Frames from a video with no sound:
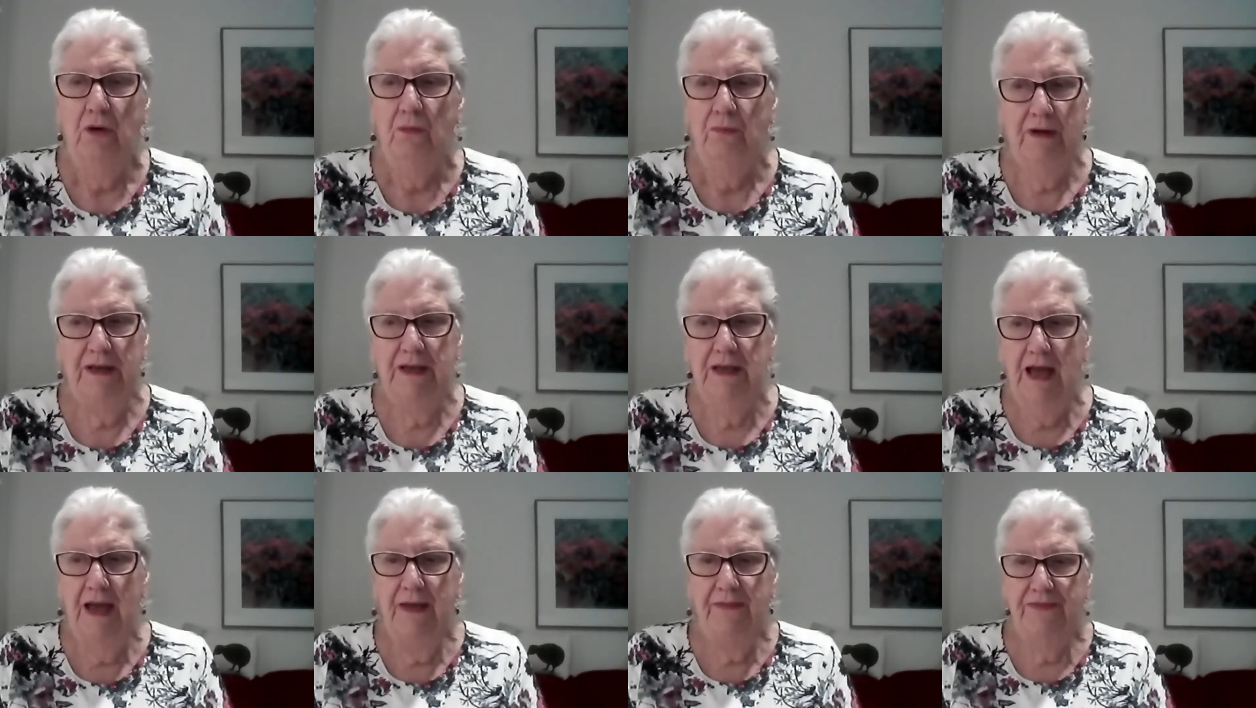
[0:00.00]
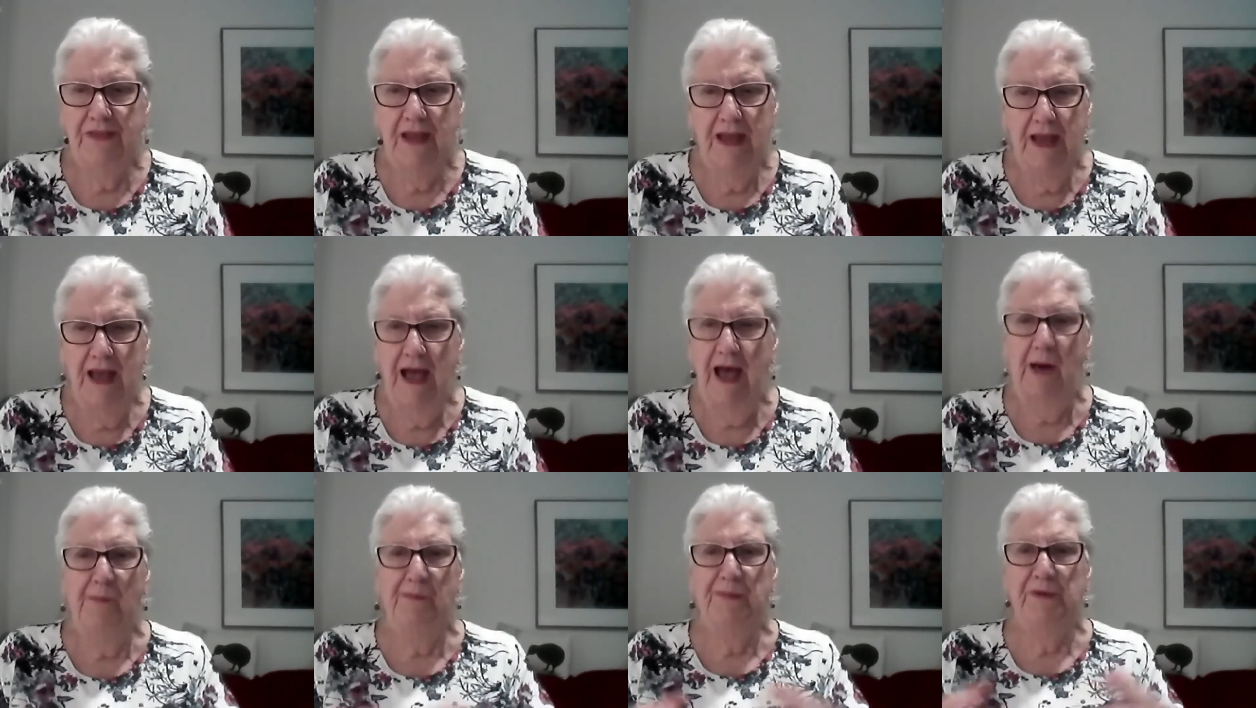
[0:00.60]
Why can't they
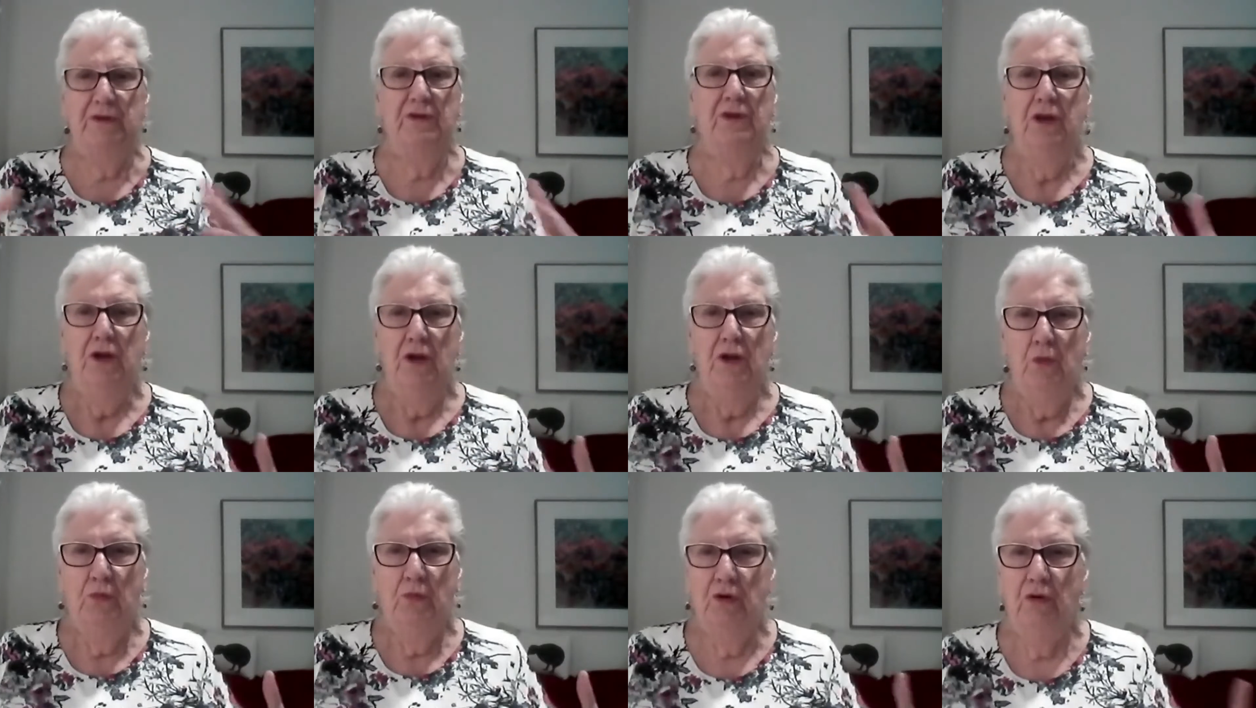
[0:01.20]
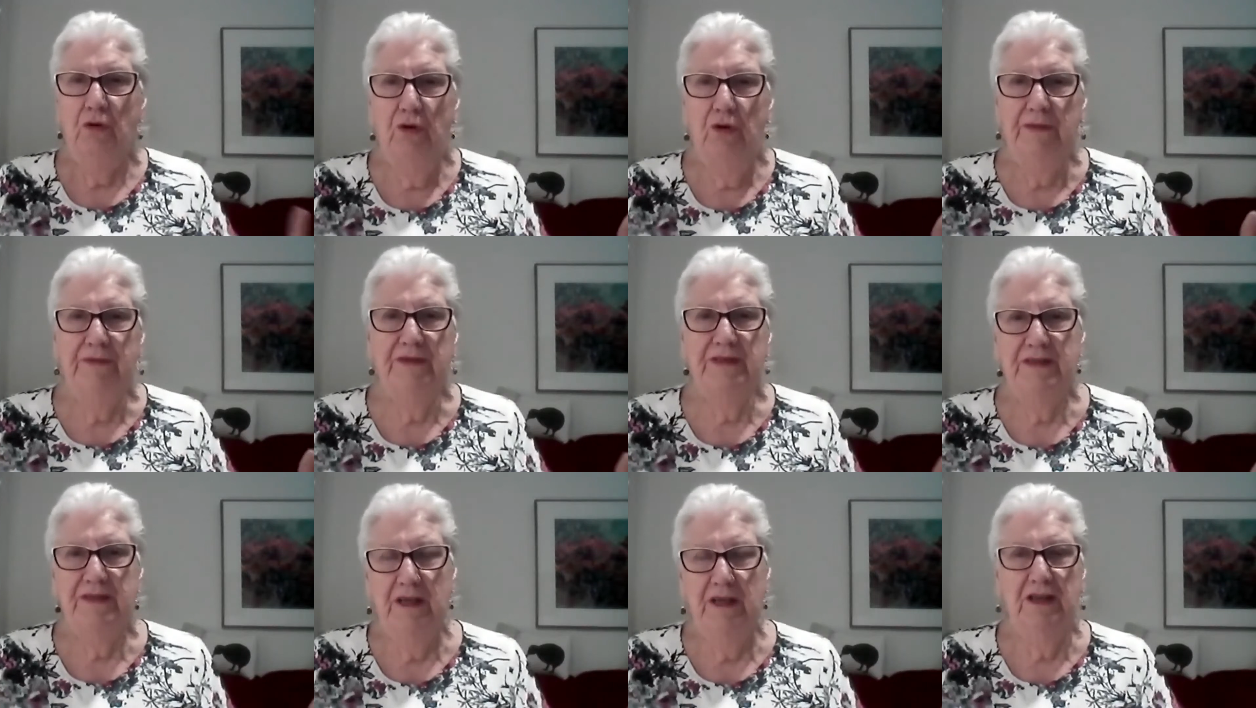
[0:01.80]
happen where all of
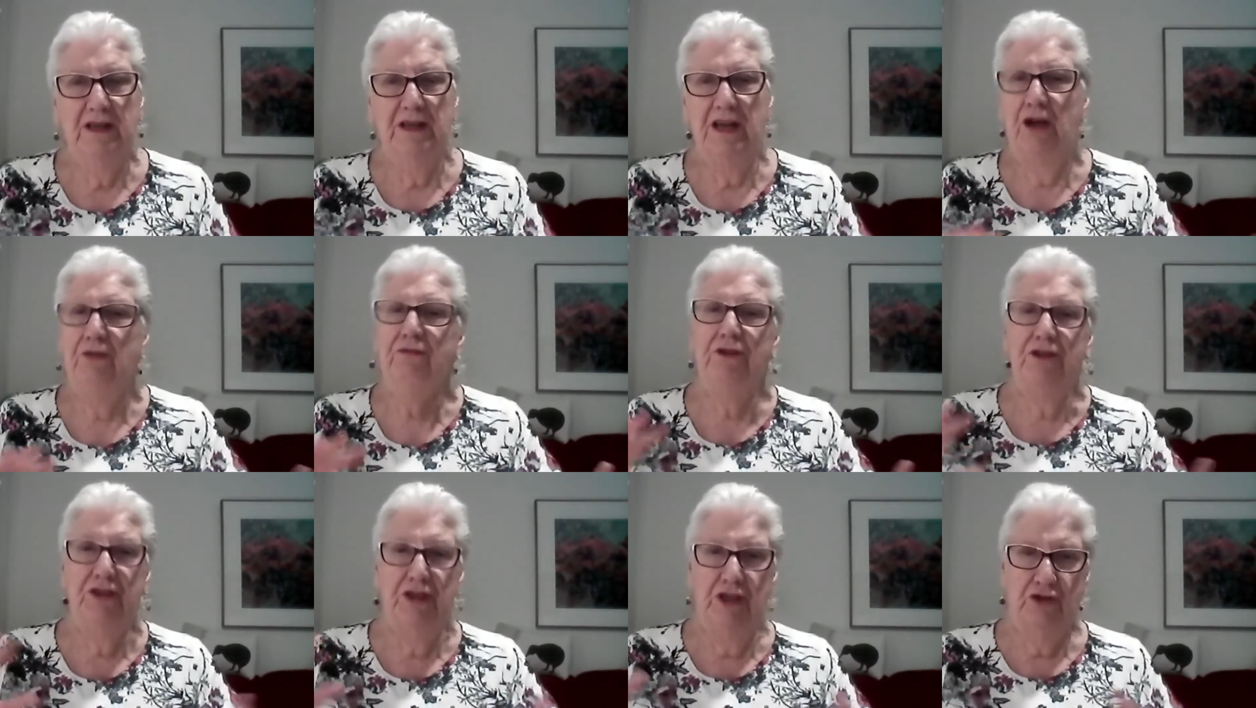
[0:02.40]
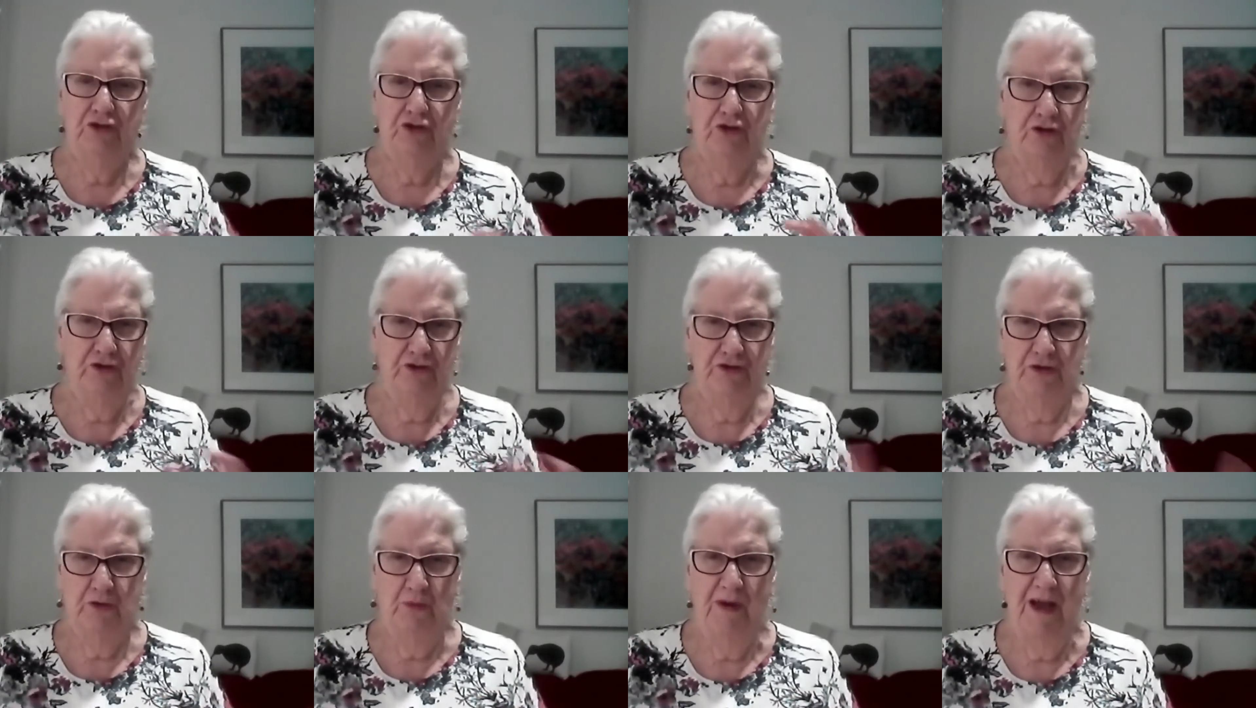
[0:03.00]
a sudden everything
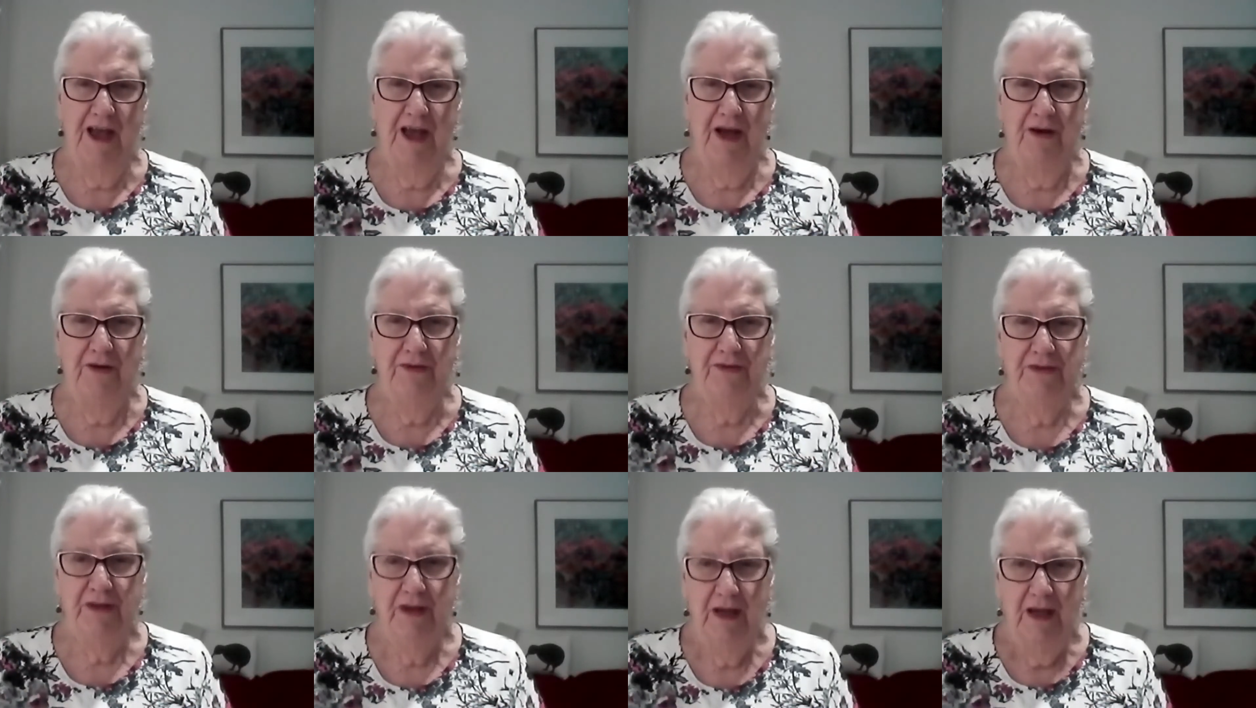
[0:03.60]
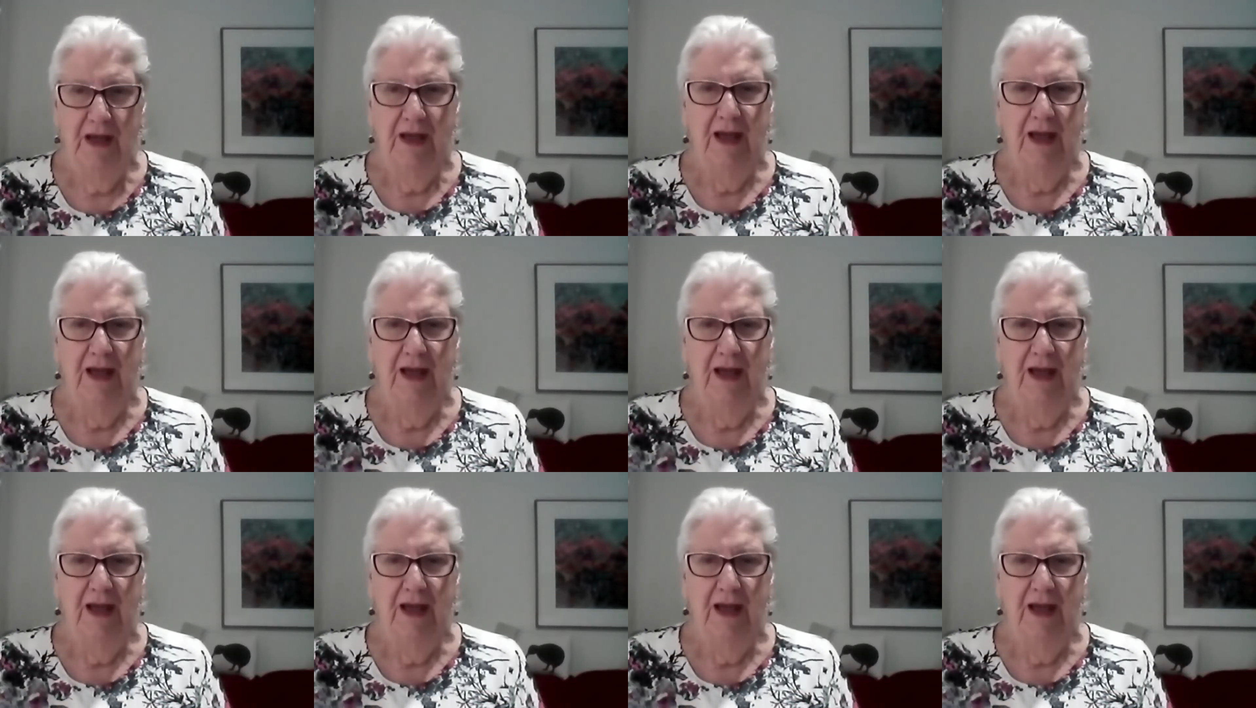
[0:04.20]
turns around